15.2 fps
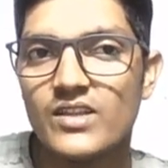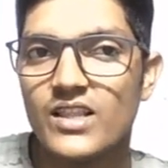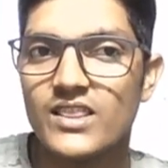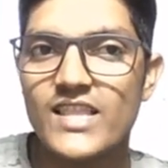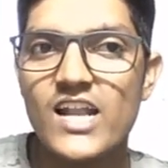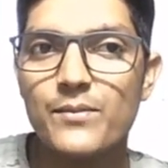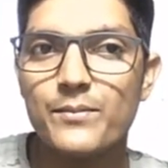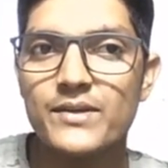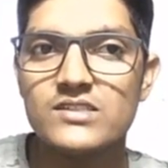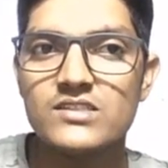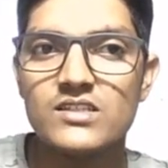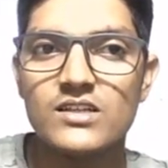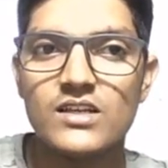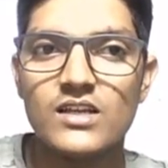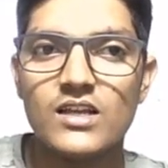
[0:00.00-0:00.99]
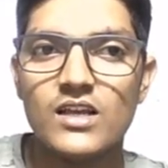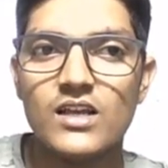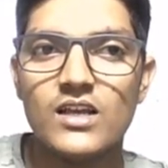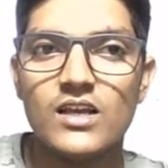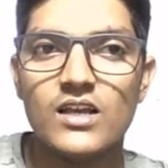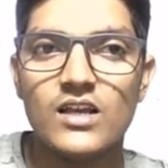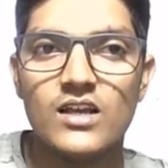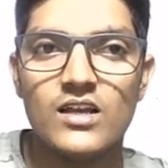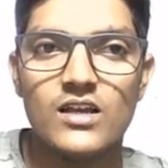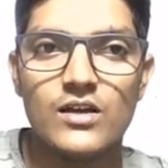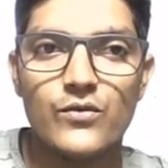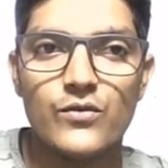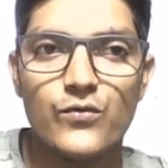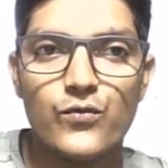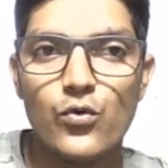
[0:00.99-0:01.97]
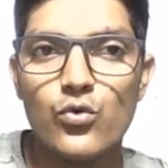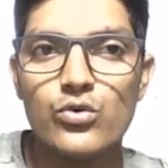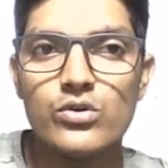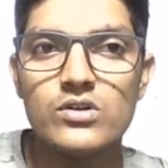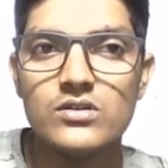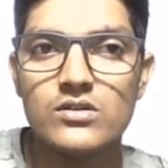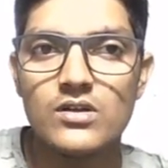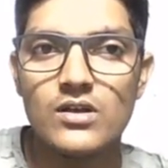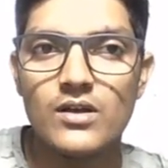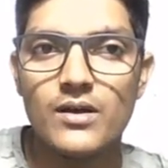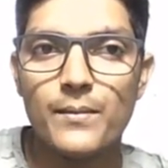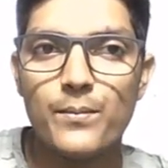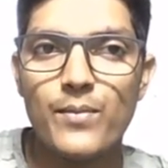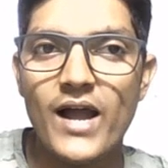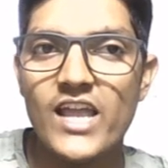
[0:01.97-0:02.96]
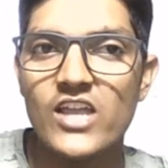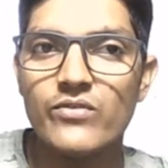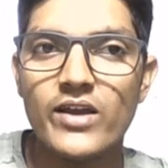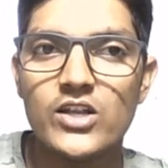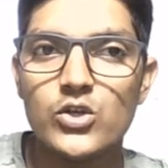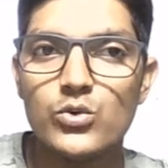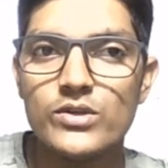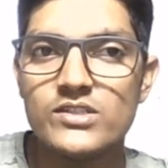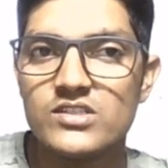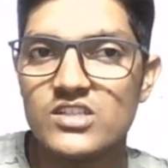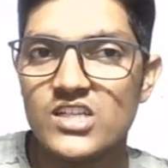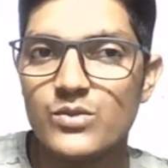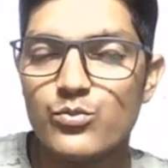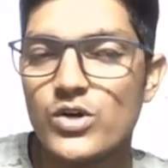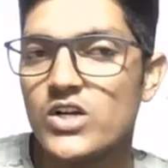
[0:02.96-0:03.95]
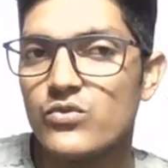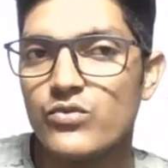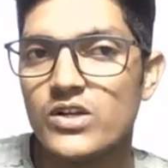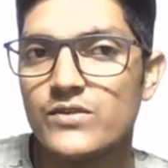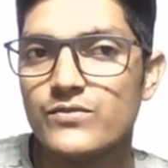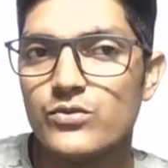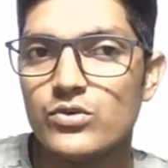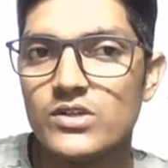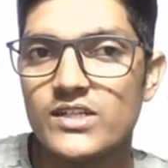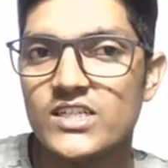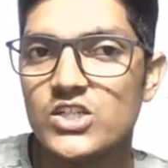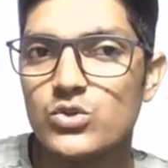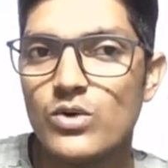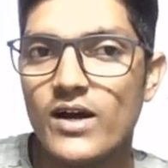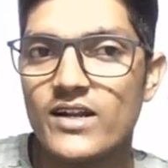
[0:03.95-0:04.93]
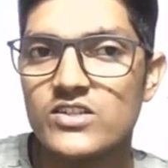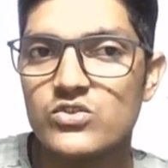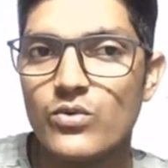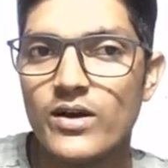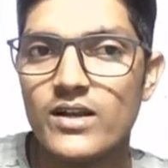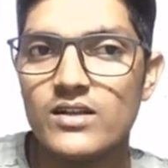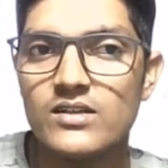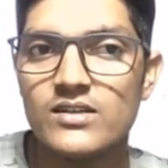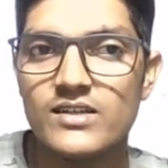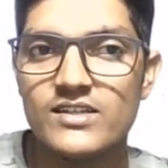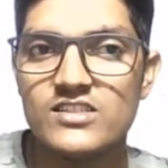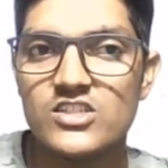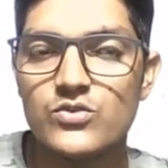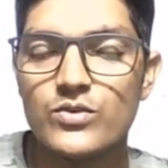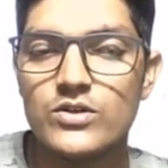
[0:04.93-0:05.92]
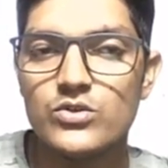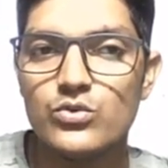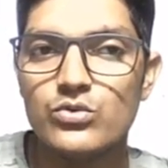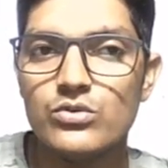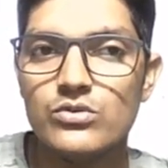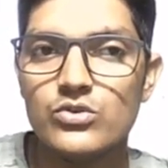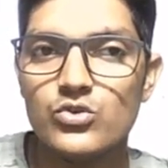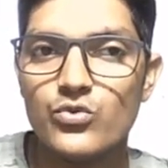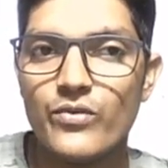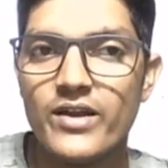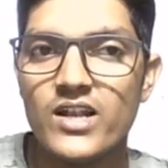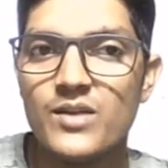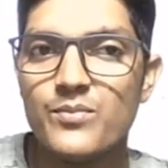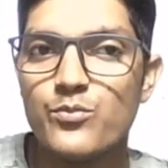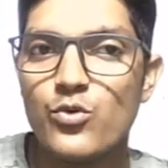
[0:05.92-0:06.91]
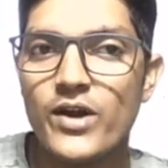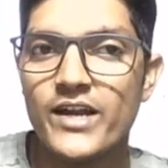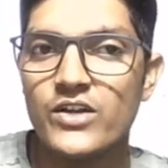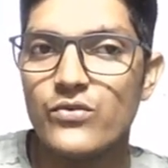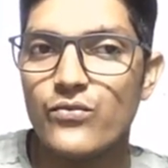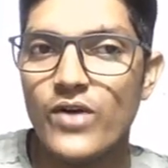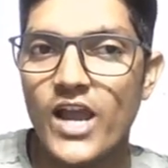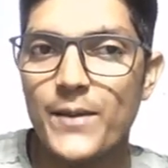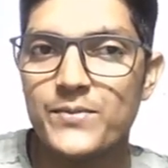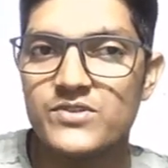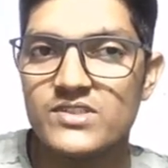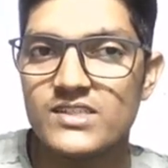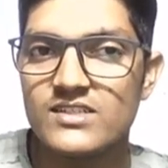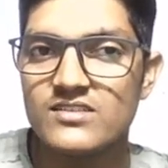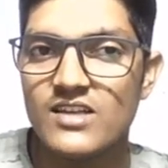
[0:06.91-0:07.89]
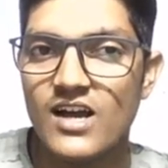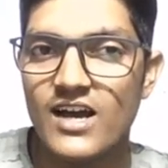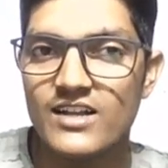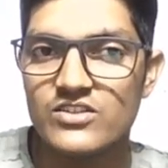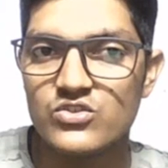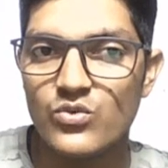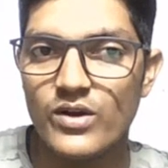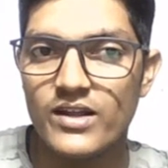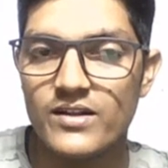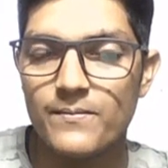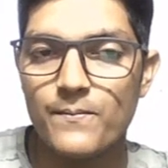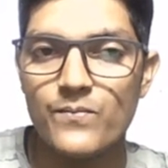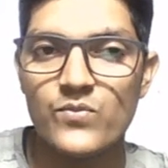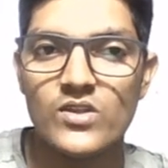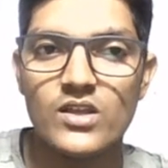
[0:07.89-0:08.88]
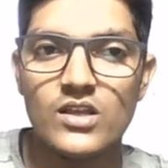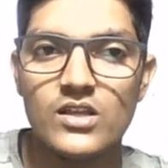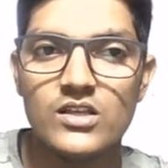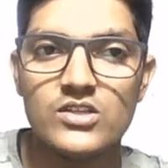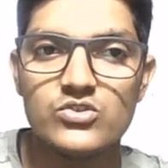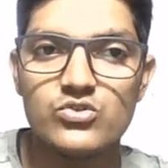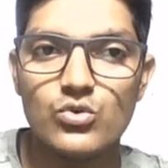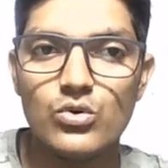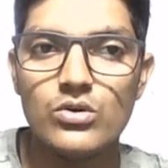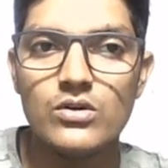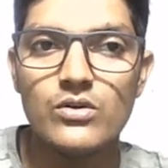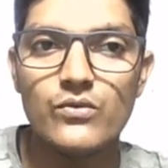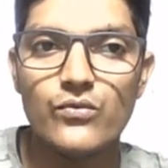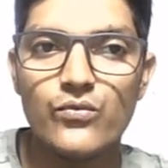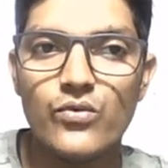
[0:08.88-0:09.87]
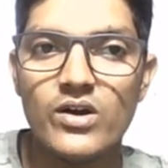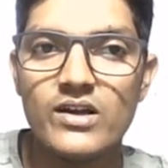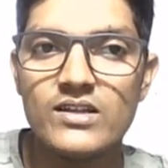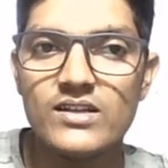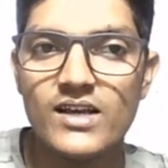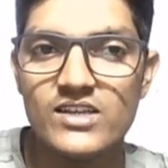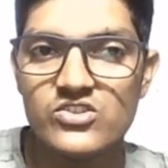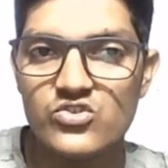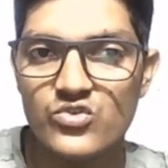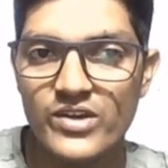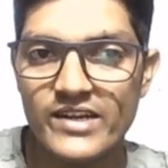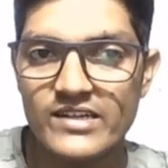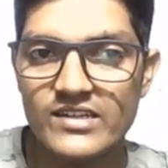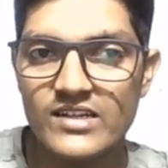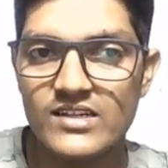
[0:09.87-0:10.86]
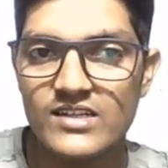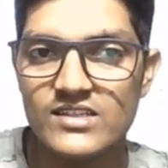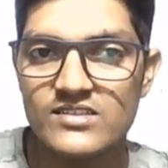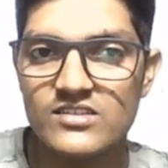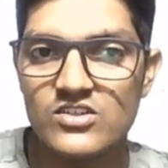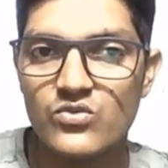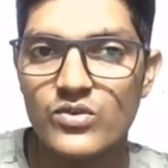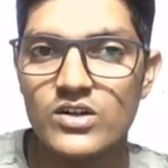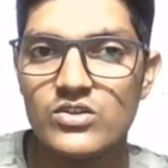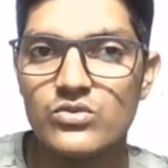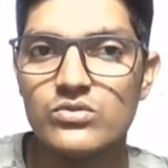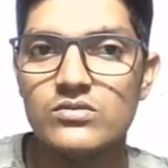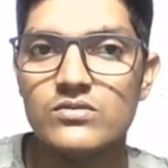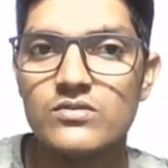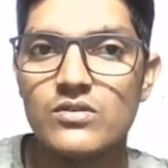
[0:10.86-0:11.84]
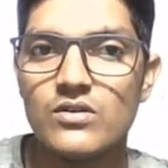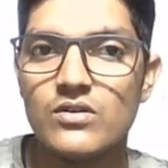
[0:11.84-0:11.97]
That means 4 pi value is 3.14 into r square is equal to 12.56 r square. So 1 asteroidian is equal to